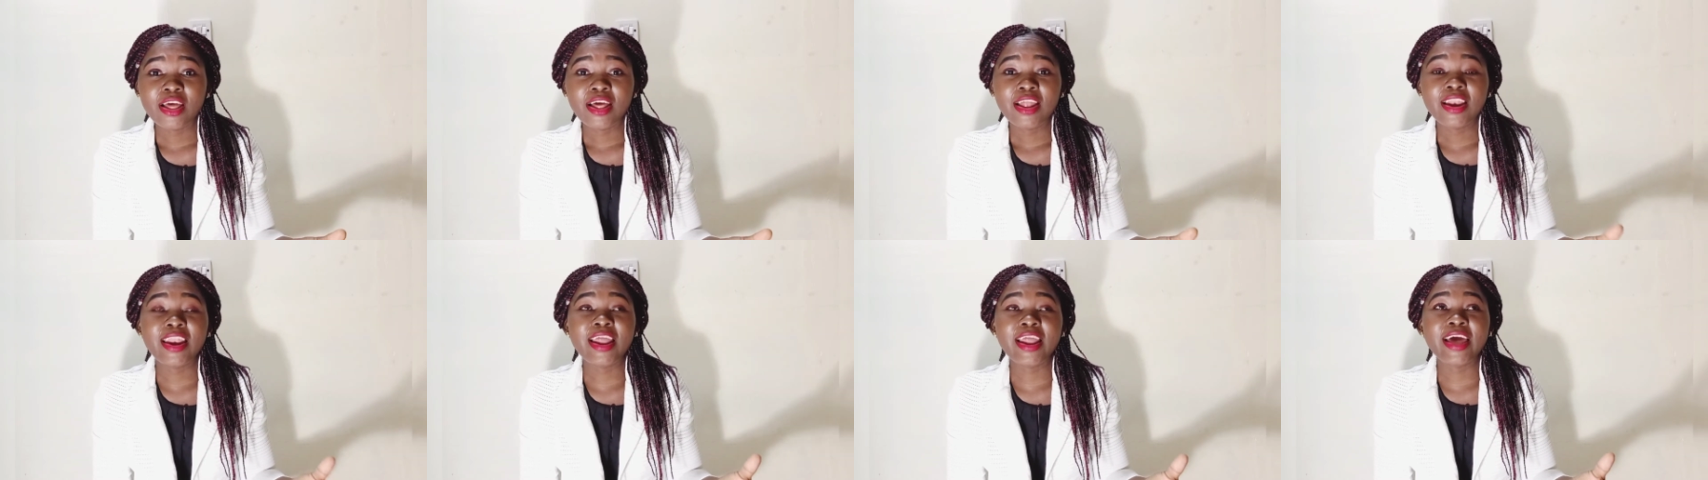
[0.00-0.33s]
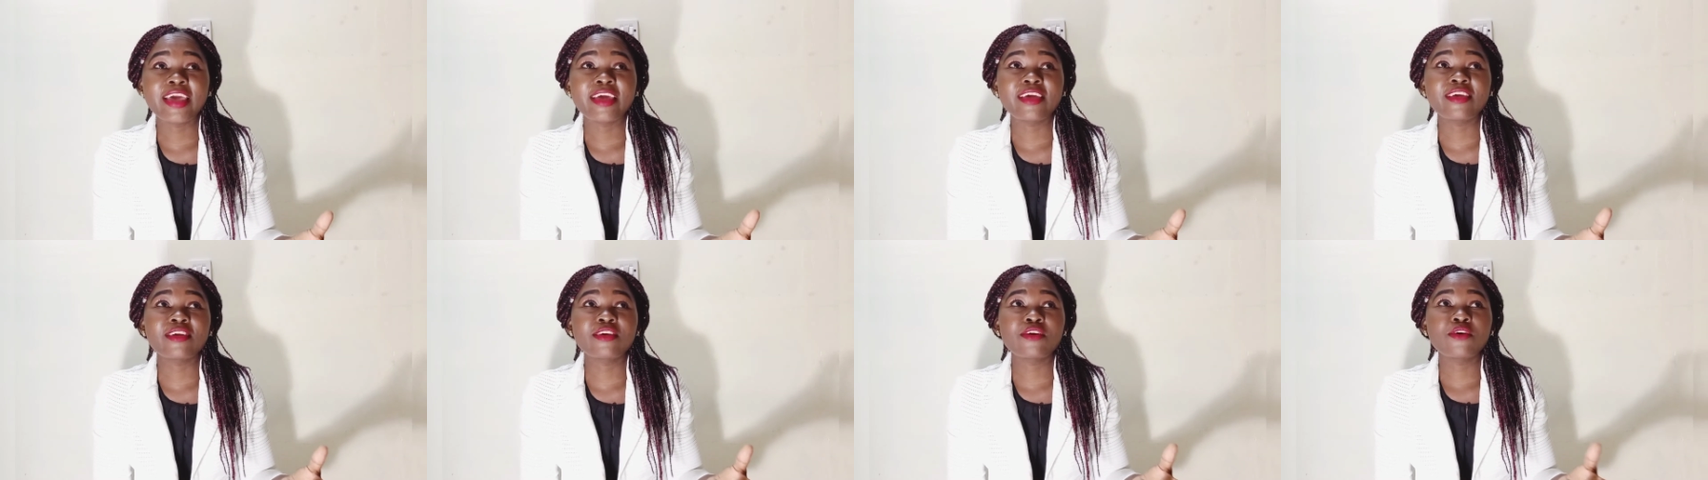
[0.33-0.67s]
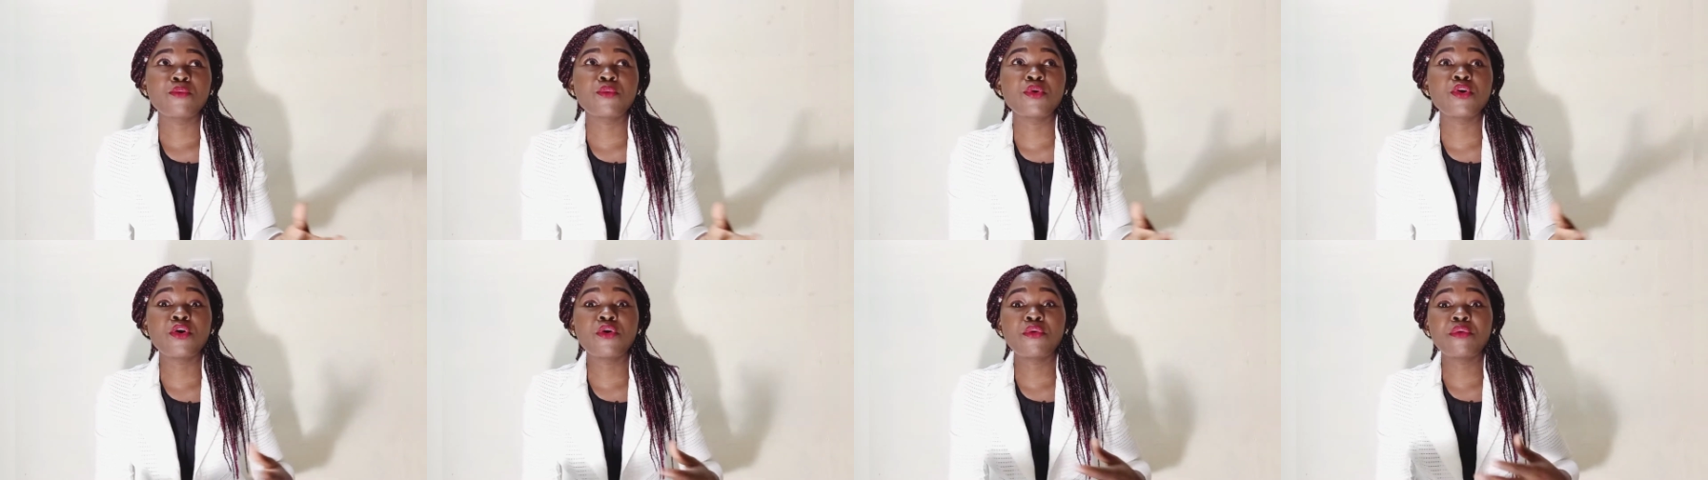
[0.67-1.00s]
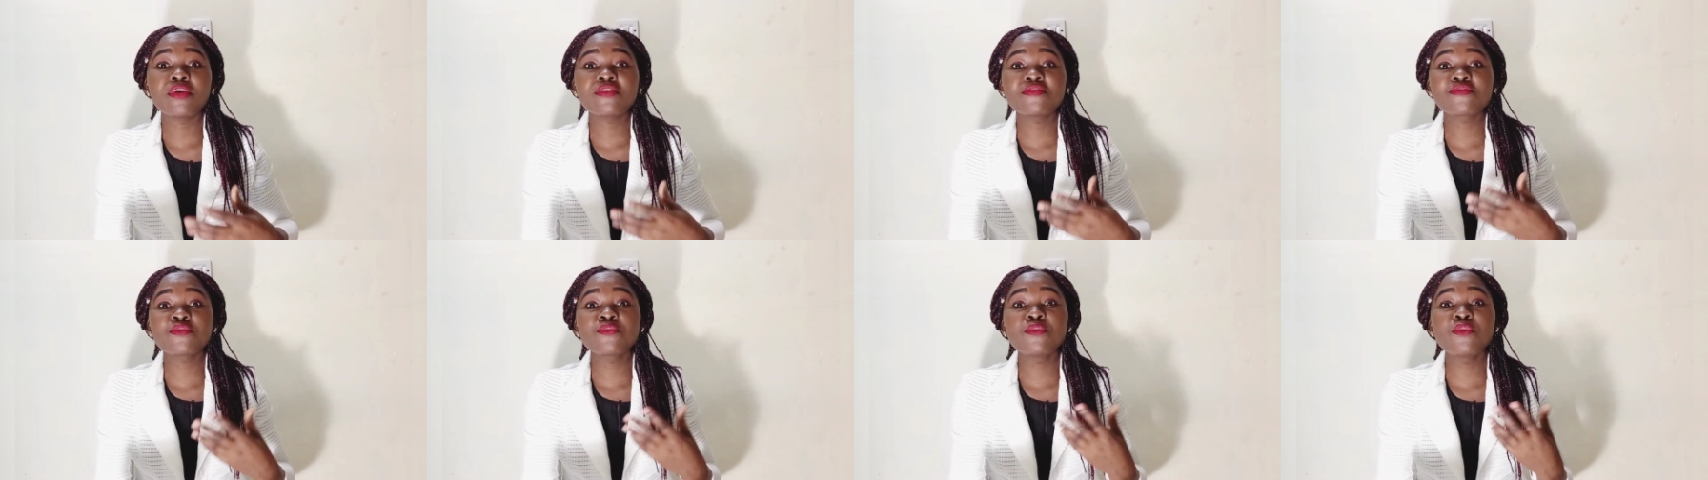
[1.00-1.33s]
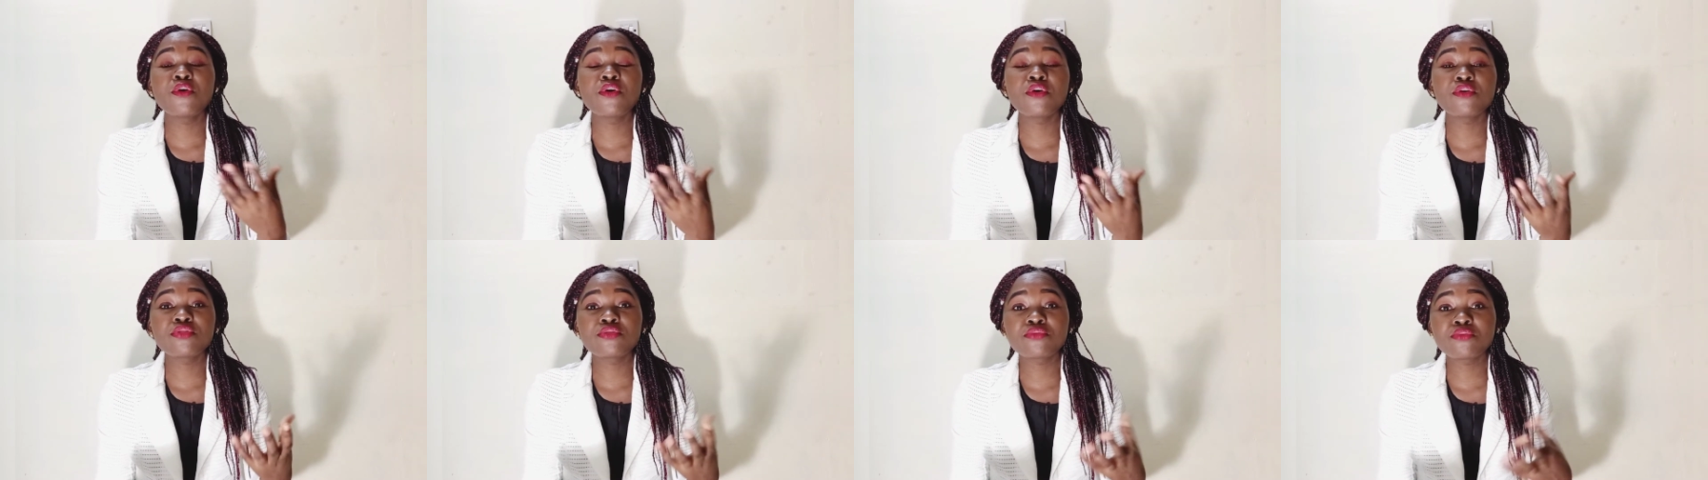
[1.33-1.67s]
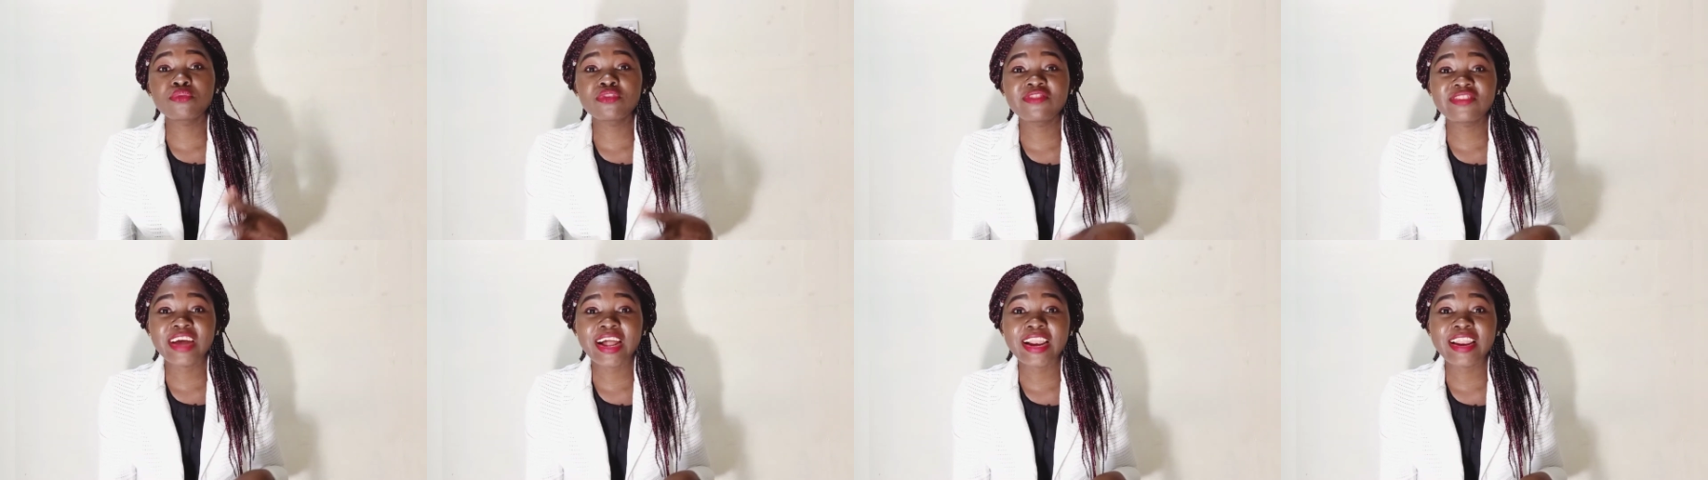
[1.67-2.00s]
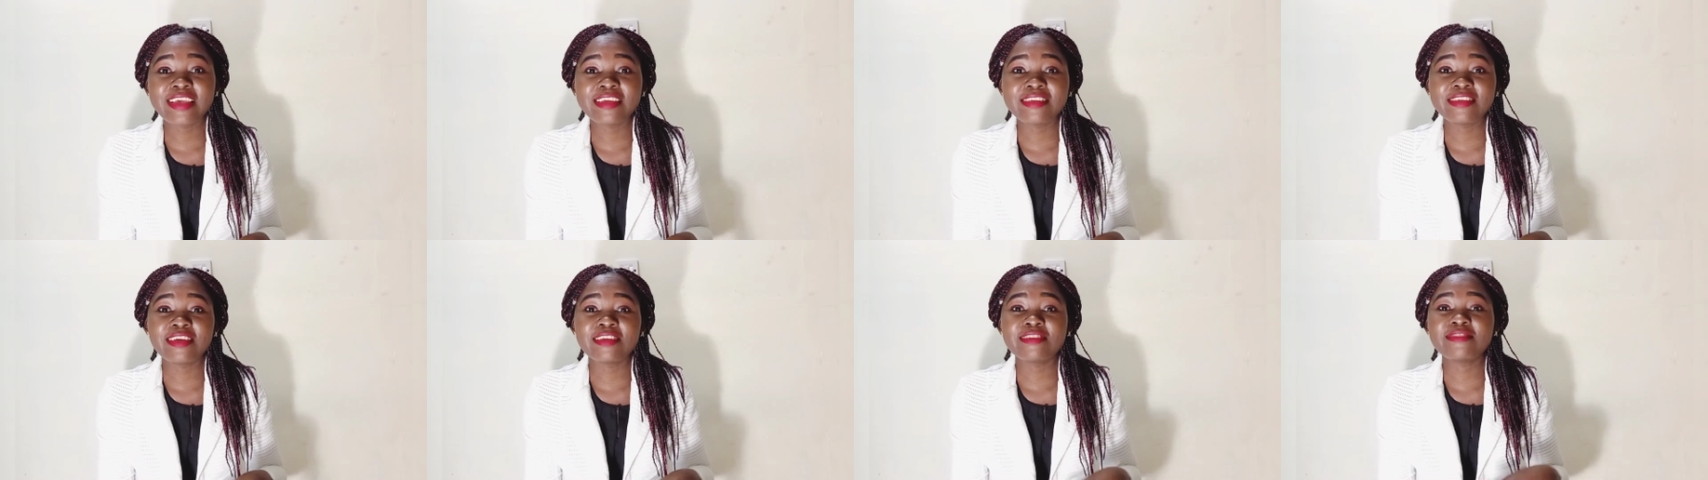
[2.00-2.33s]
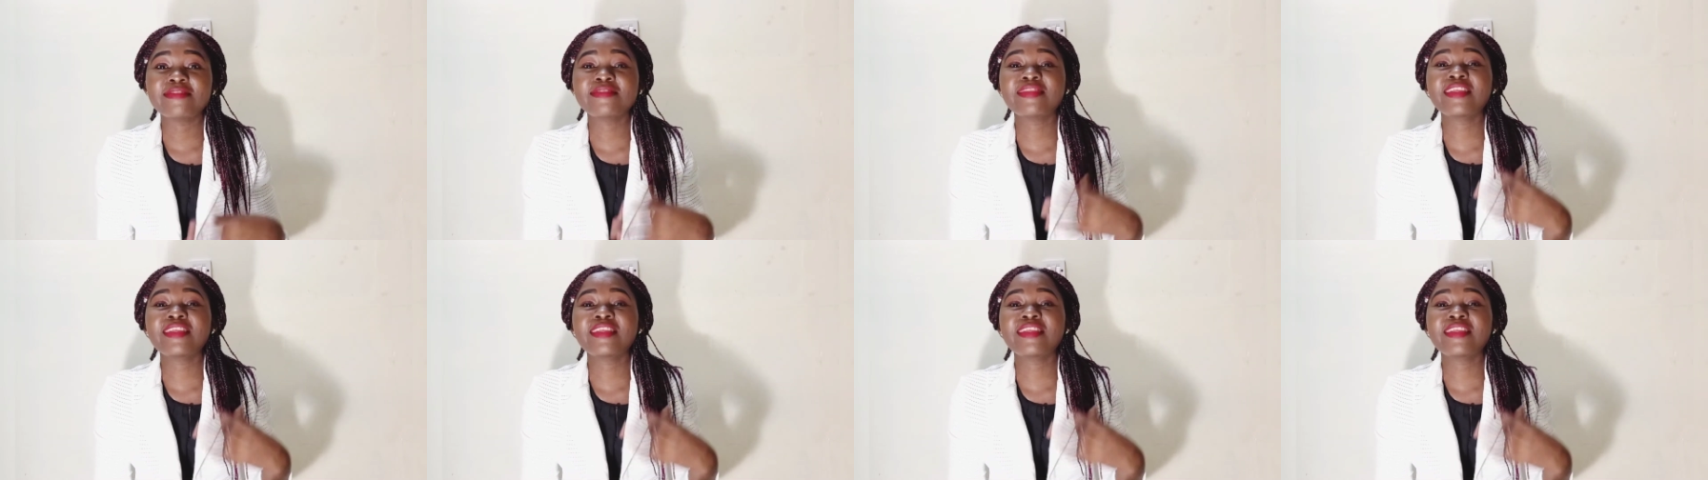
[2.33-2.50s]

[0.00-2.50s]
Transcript: Like, we always go through challenges.